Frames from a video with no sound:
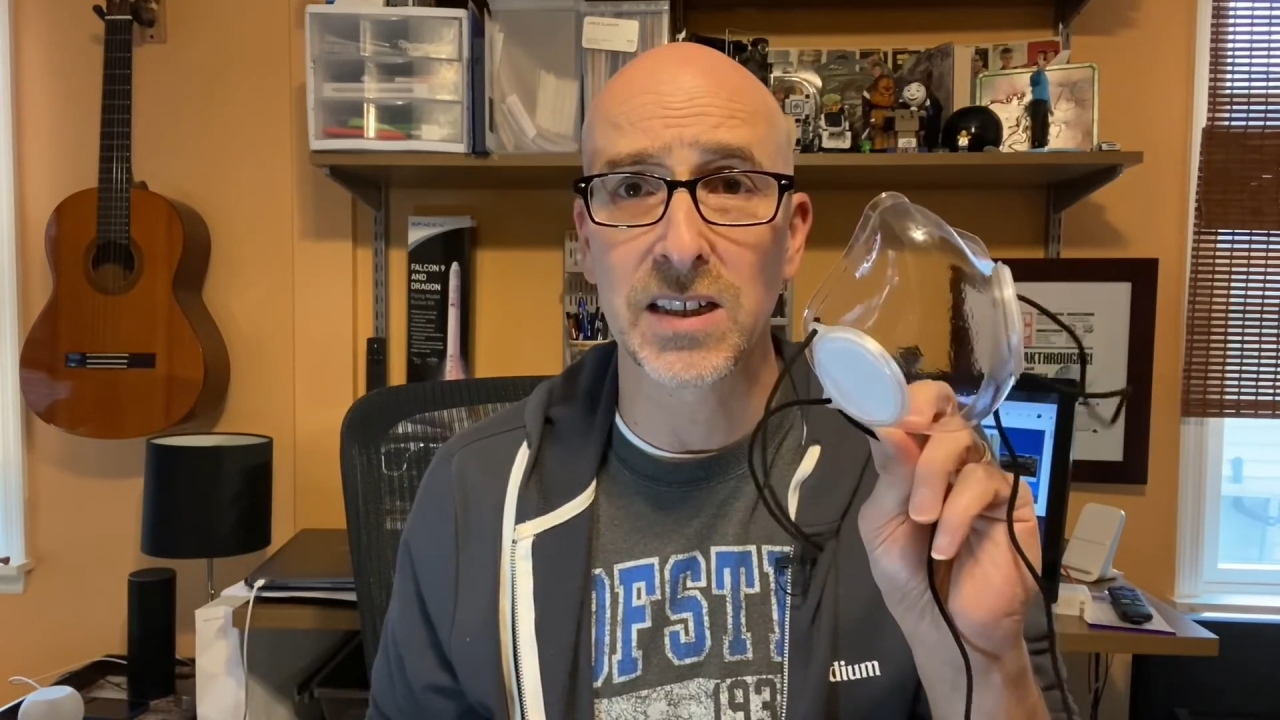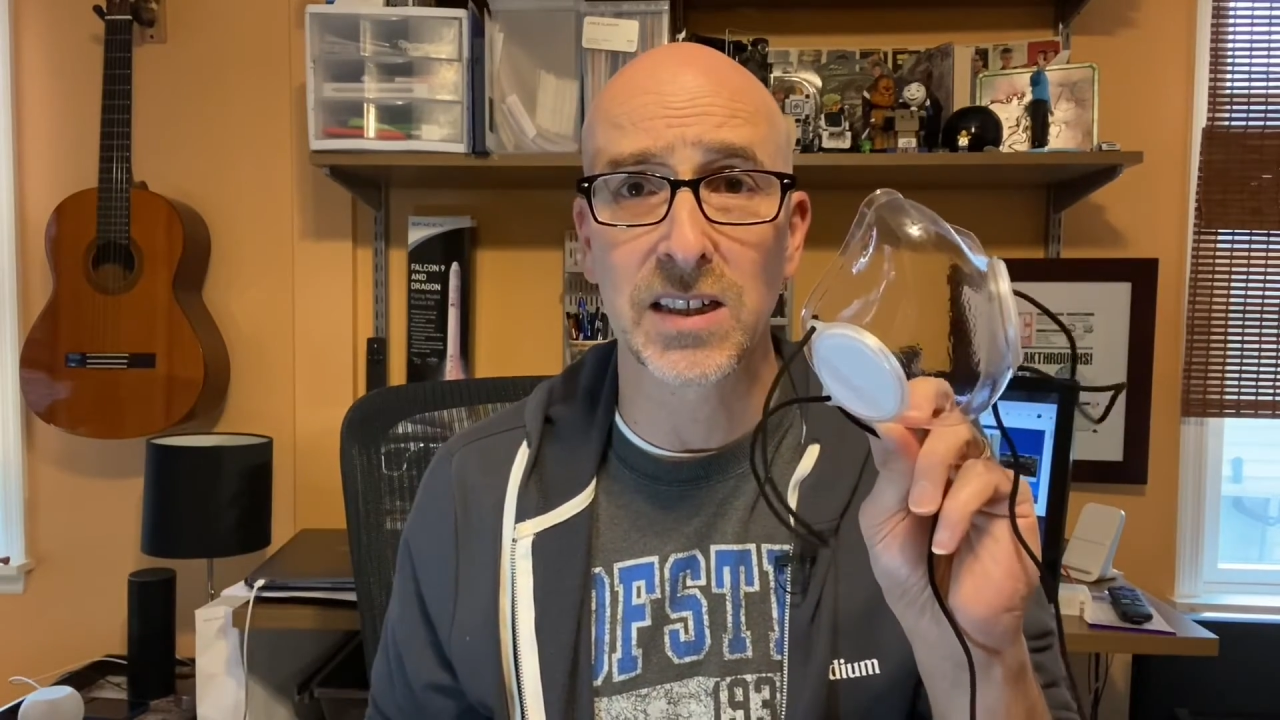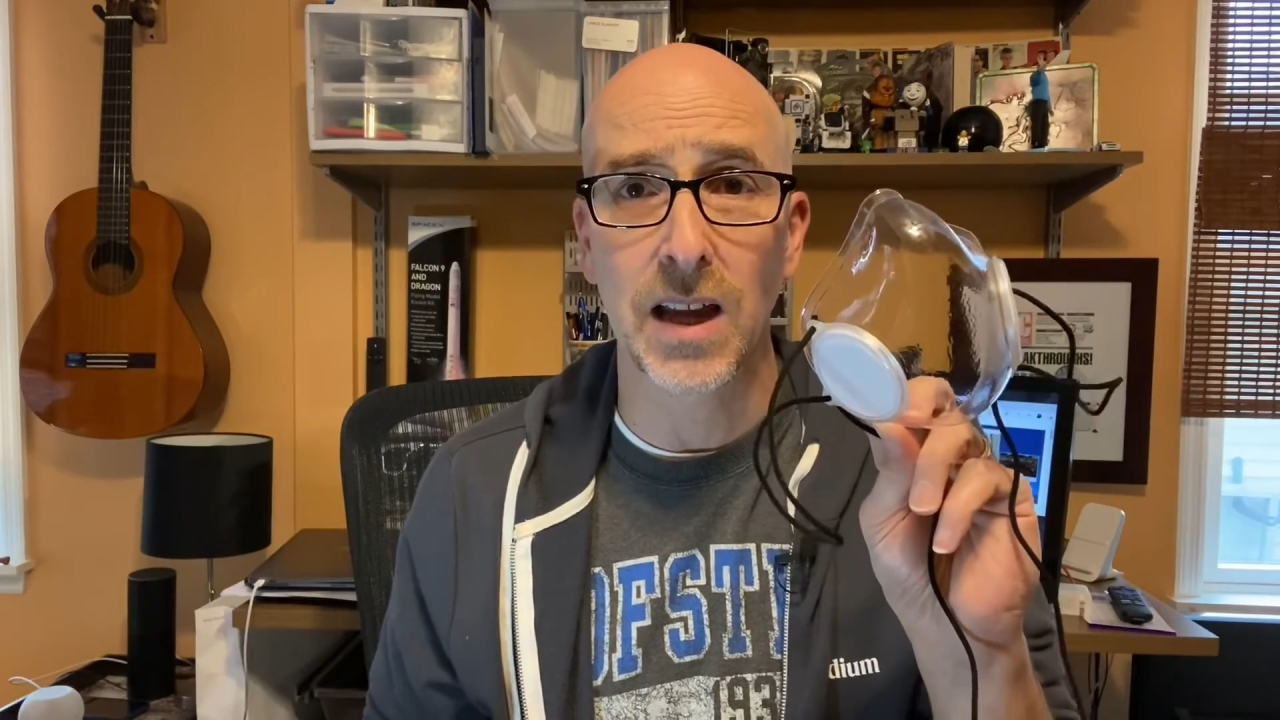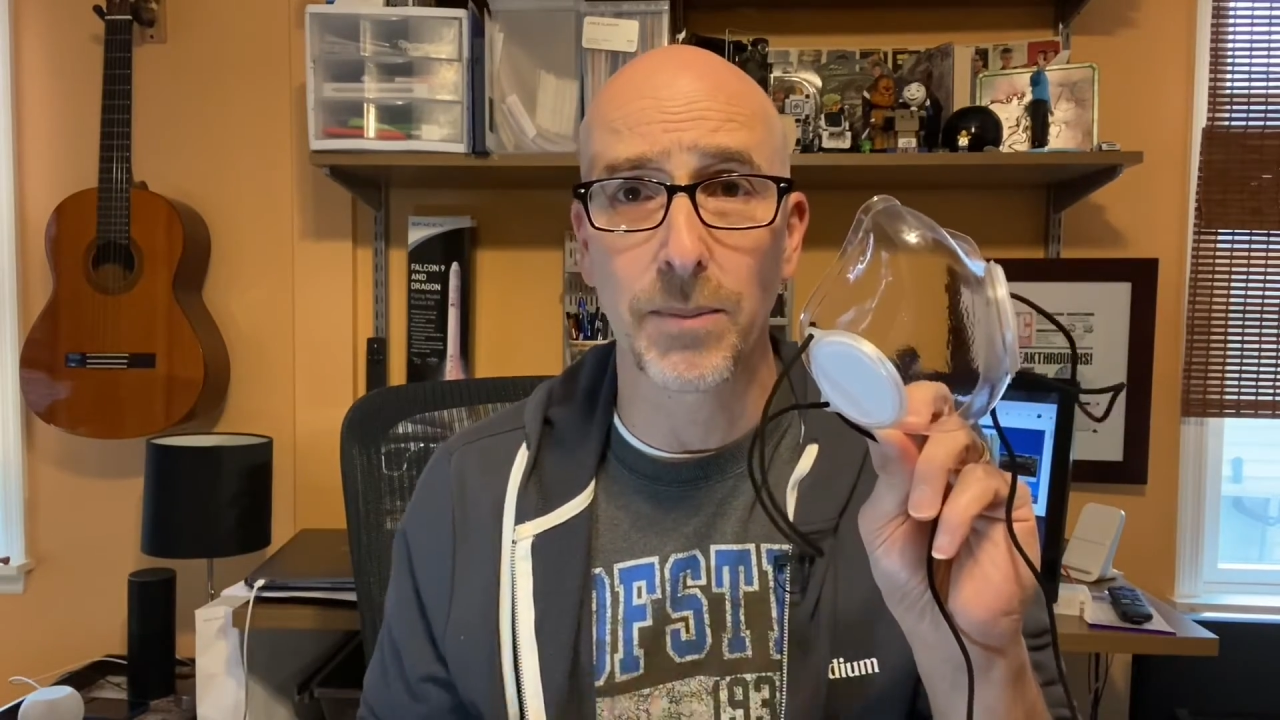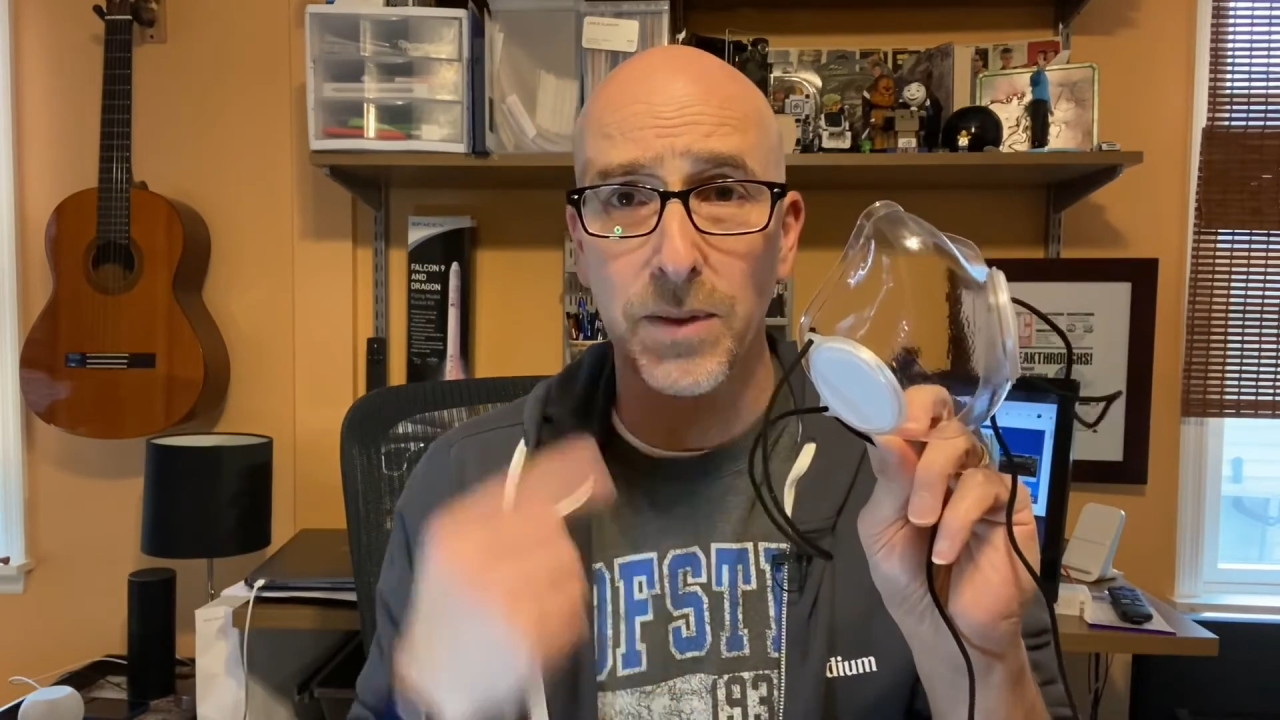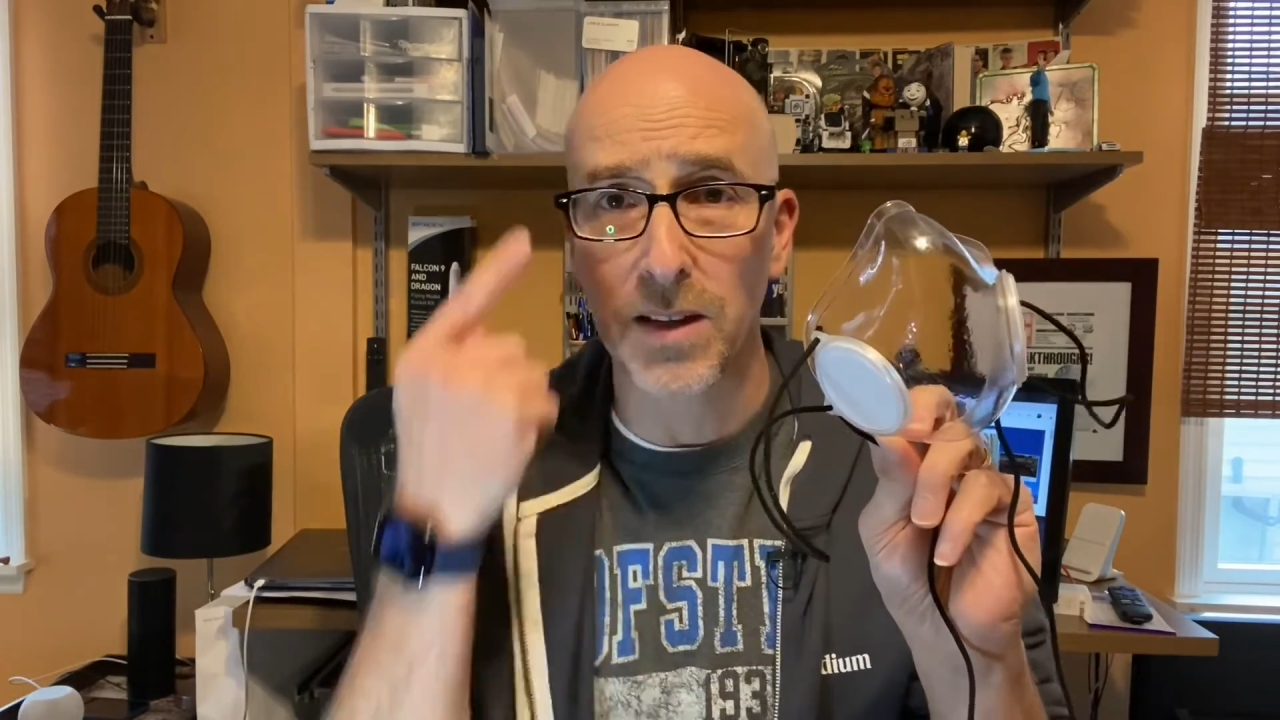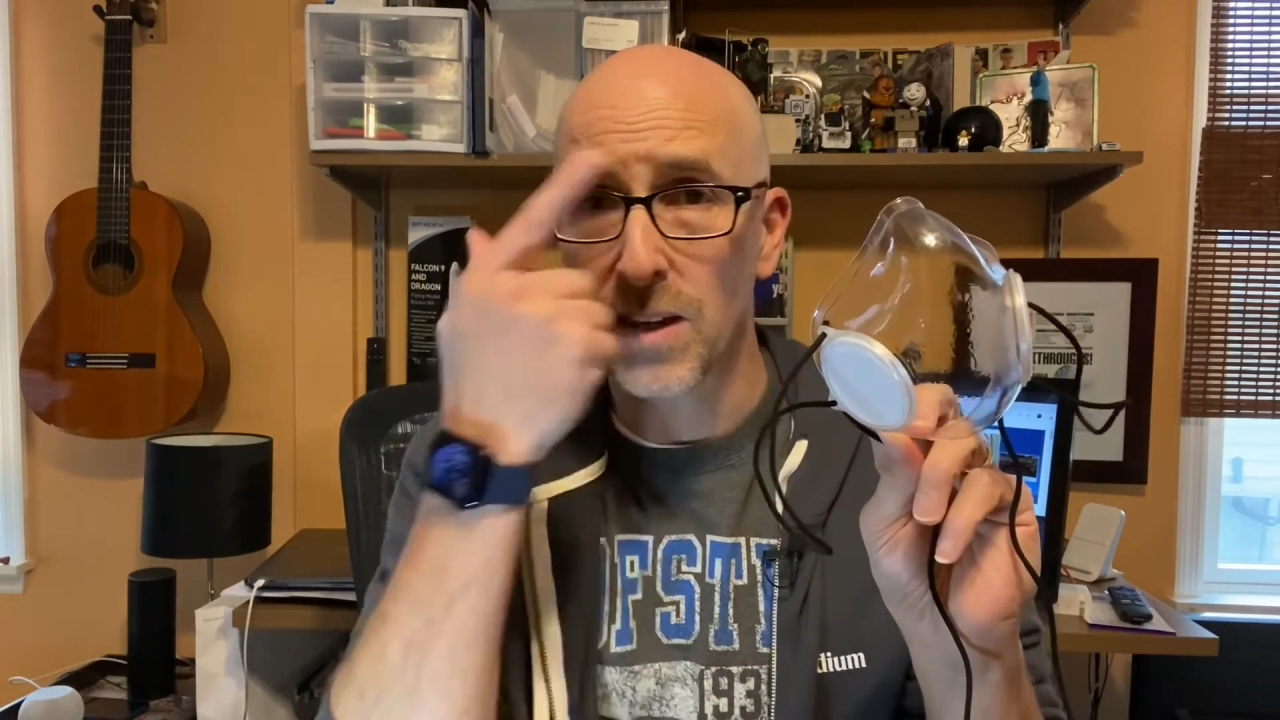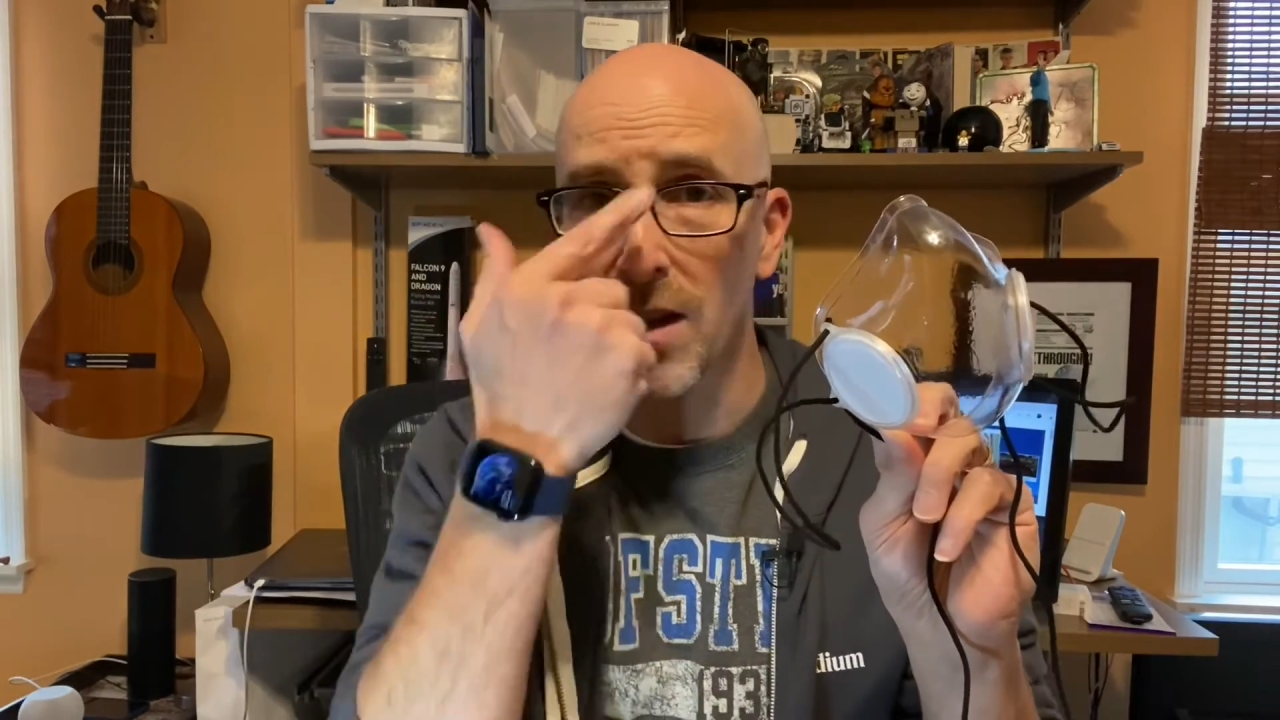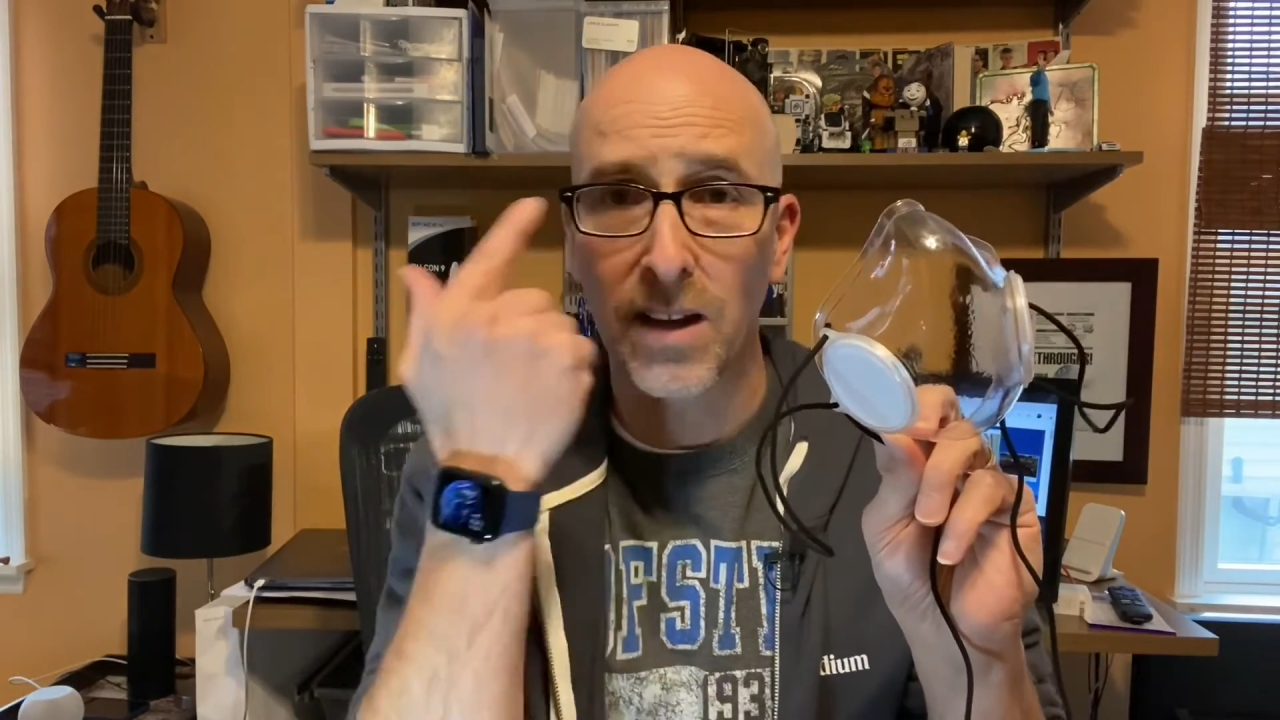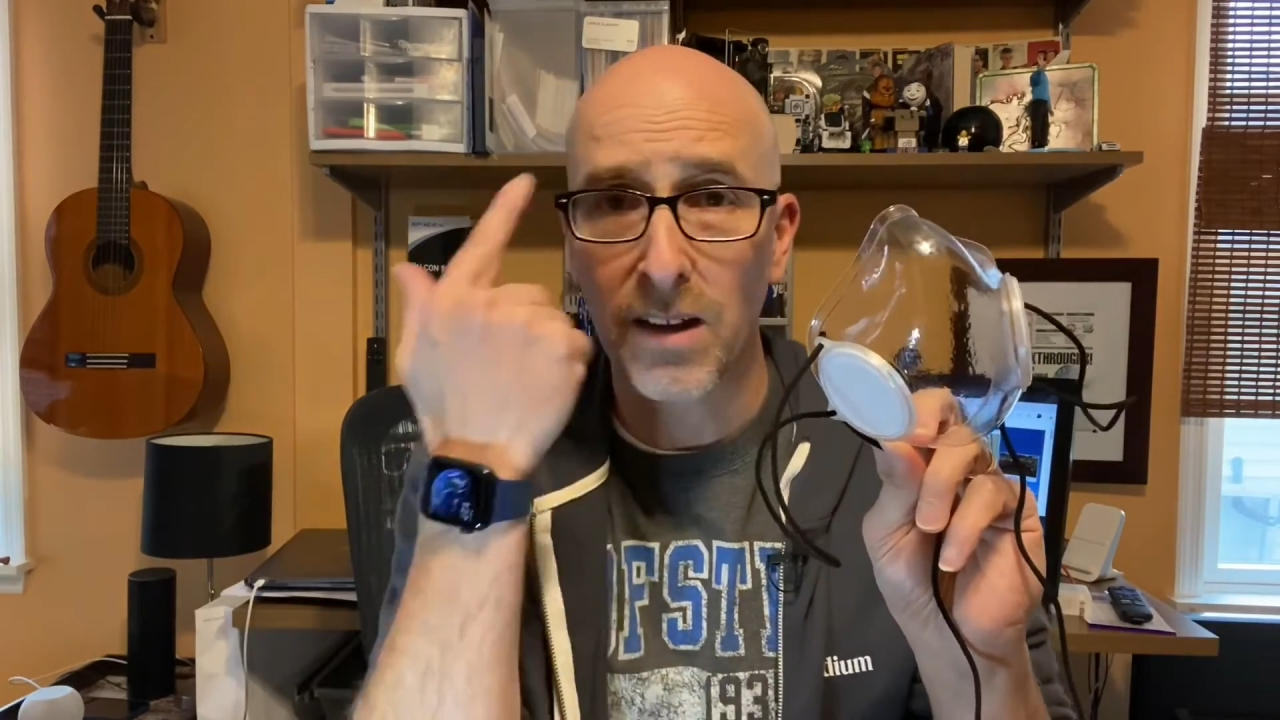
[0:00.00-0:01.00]
stop
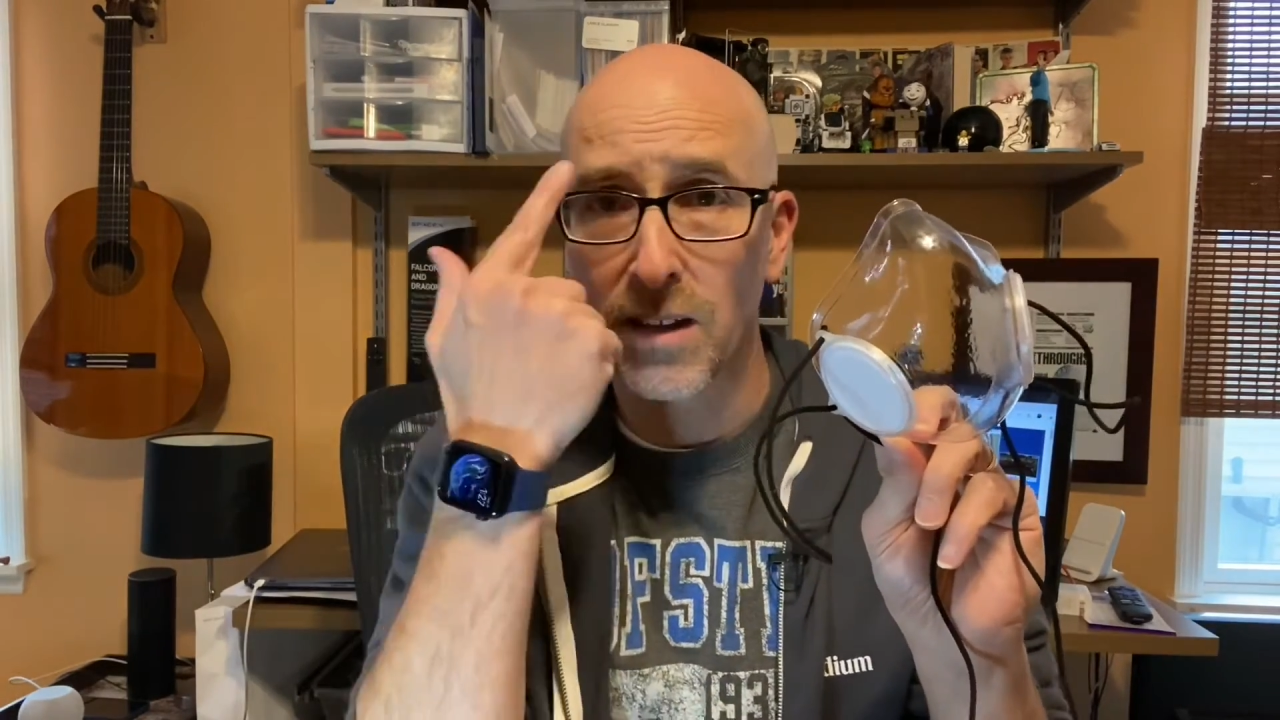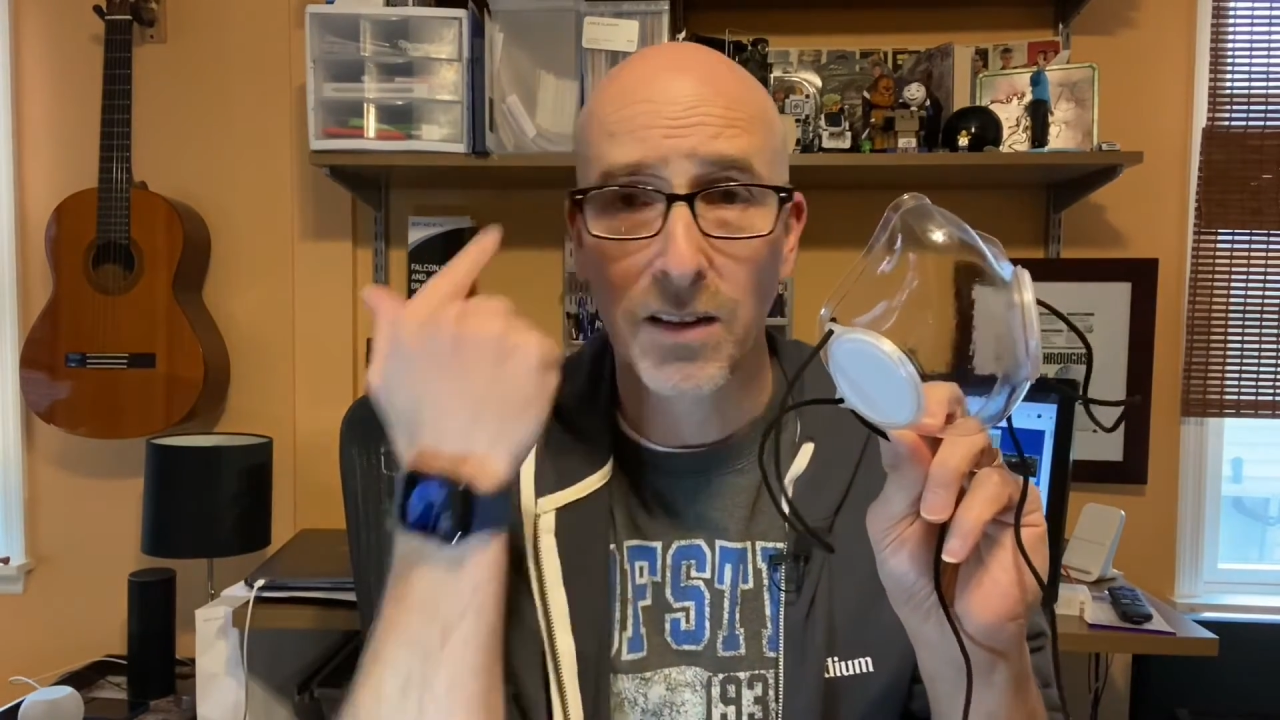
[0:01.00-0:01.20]
the